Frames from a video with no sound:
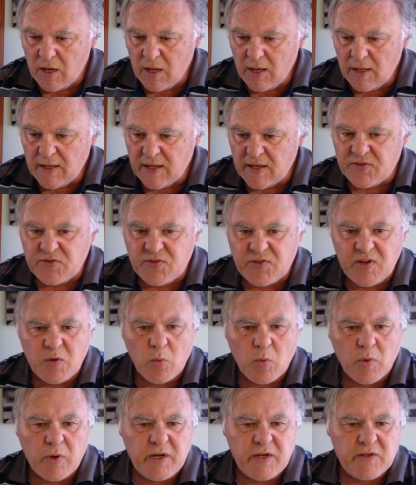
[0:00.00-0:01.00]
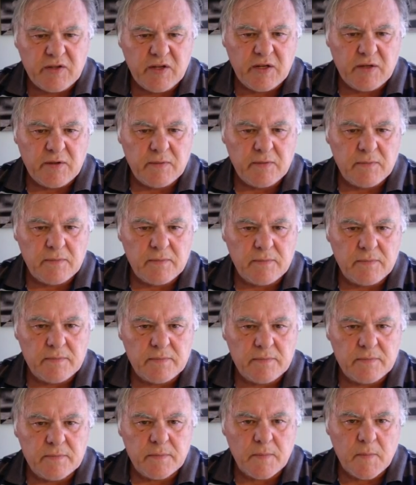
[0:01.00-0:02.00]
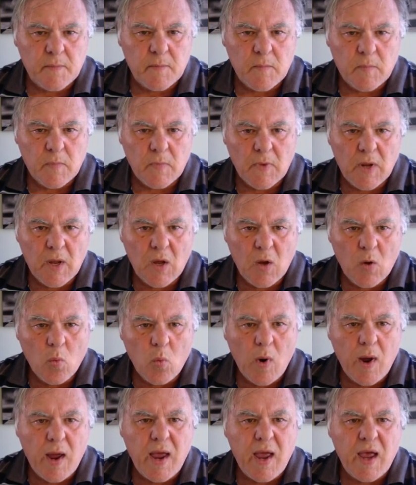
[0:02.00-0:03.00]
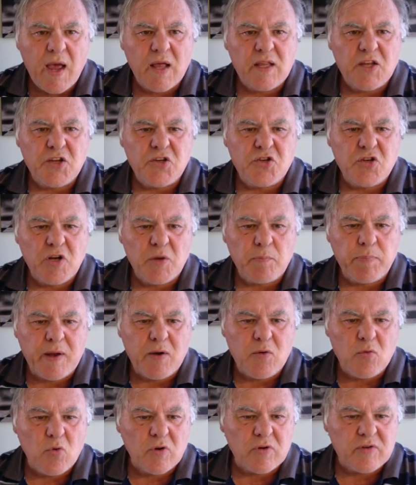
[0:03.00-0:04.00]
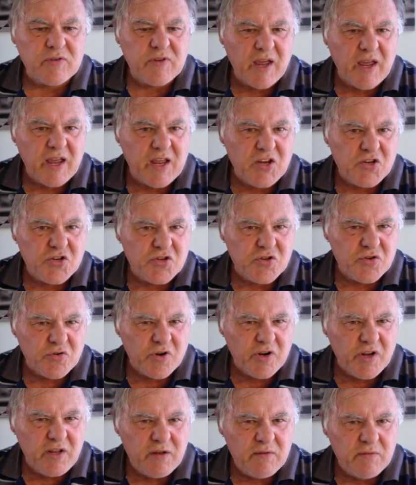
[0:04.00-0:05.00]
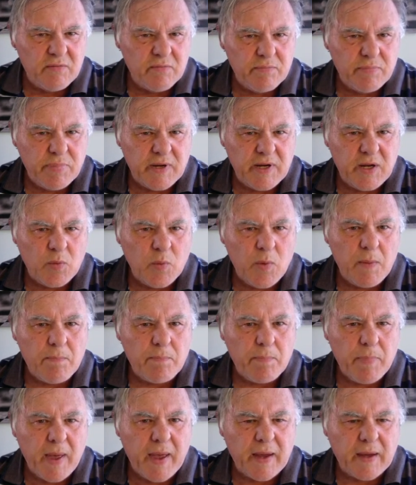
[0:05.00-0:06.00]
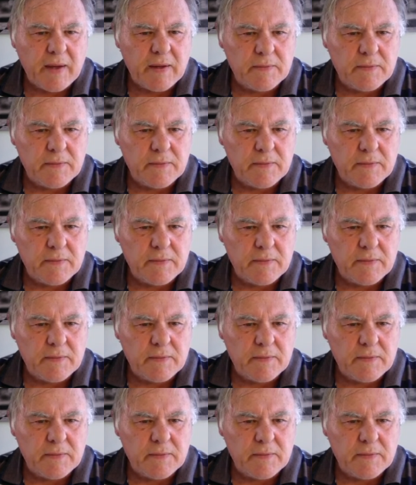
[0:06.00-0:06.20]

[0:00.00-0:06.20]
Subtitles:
Let's see what he did. Well, he should have played rook to h3, but he went back.